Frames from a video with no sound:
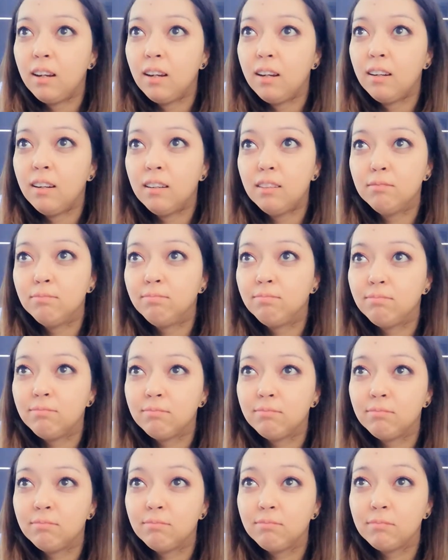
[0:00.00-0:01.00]

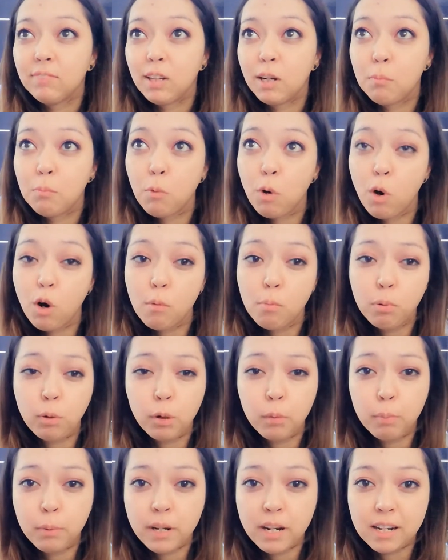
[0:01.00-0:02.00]
a more
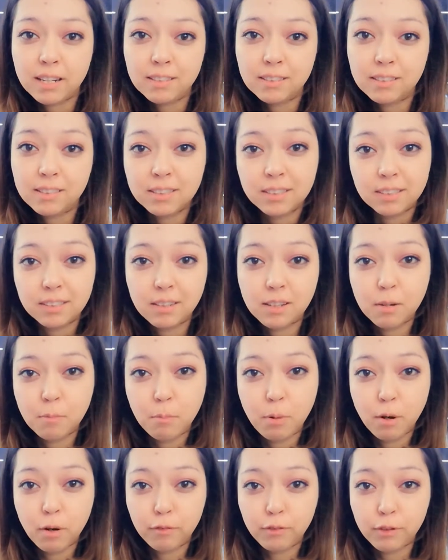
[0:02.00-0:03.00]
appropriate
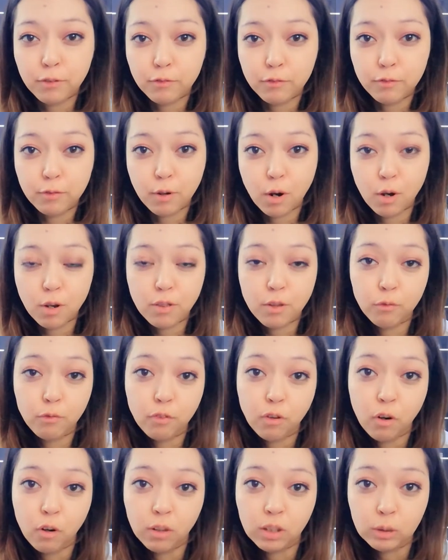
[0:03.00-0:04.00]
perfume for the
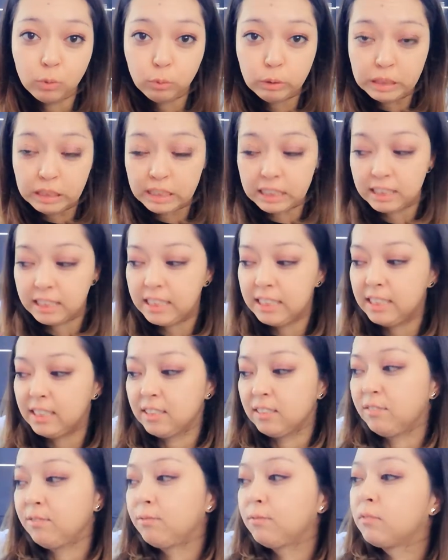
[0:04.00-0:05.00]
fall and winter
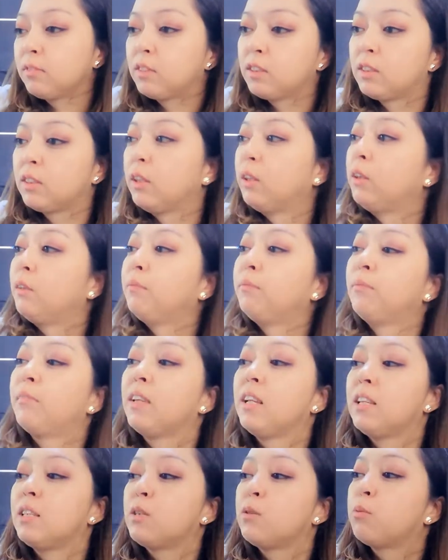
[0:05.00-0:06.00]
season. So
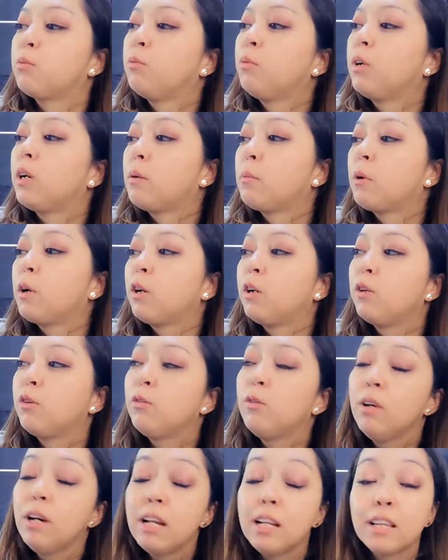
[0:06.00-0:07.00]
that's what I'm gonna
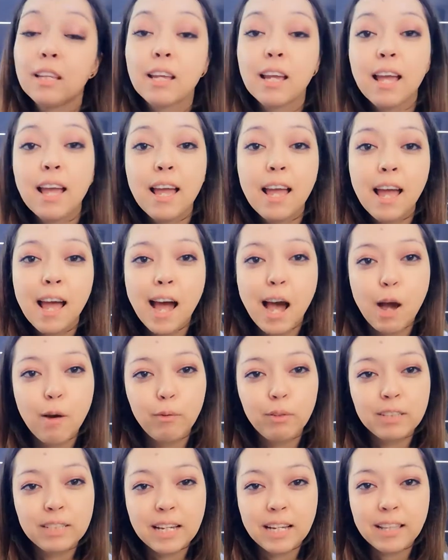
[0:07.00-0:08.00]
do, and I will
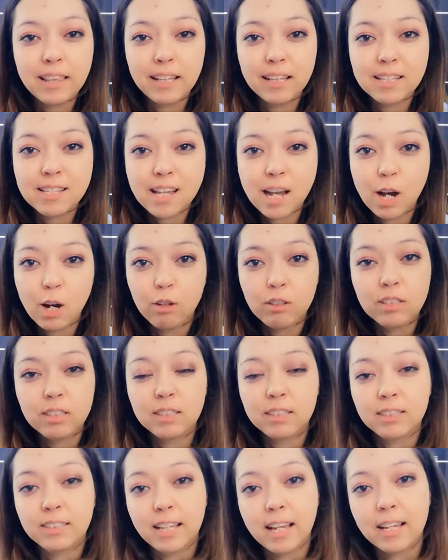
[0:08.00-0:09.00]
take this out
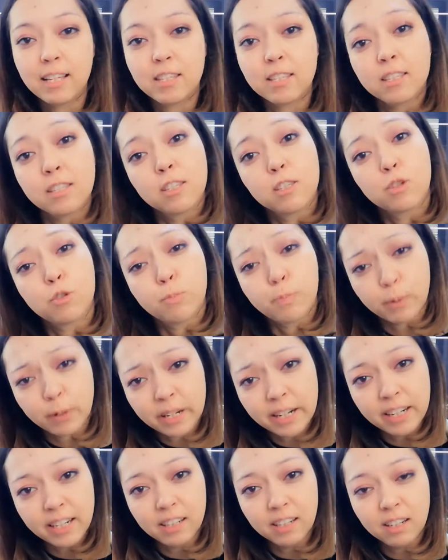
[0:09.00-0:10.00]
next
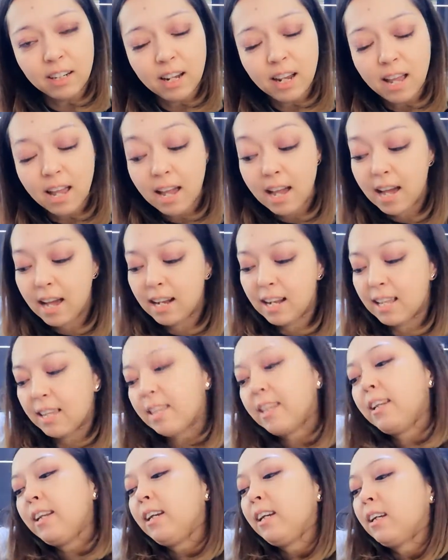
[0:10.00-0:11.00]
spring, and I
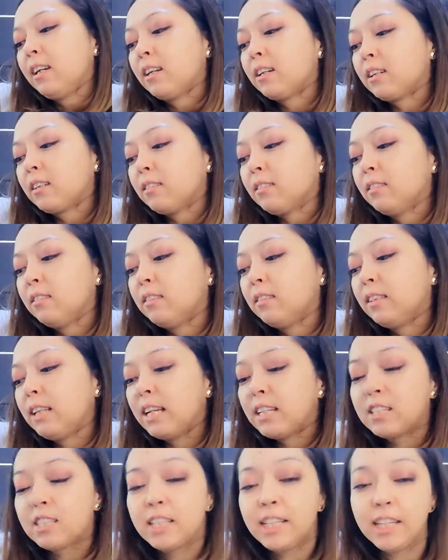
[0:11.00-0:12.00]
think
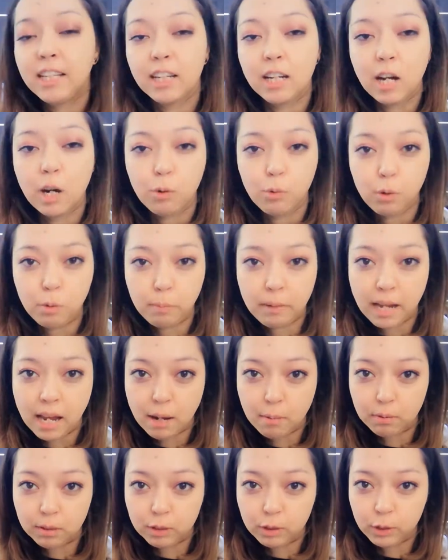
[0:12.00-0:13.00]
next year I will be
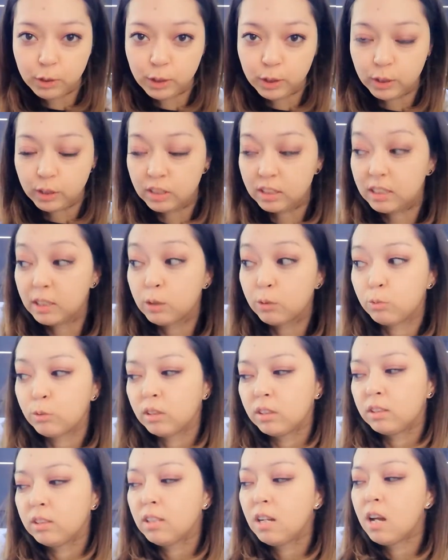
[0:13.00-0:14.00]
able to use this
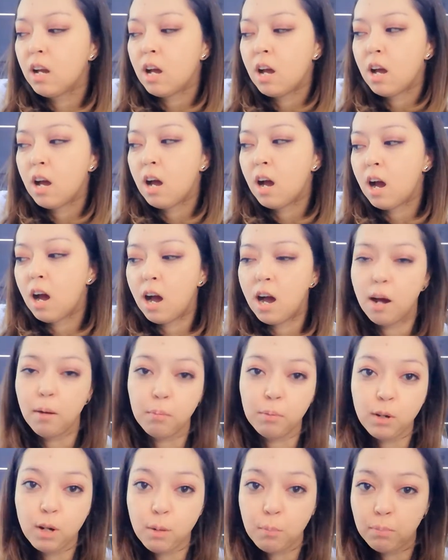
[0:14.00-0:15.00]
one
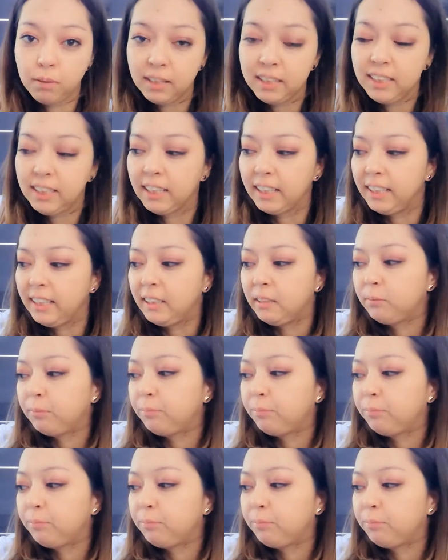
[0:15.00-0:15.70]
up completely.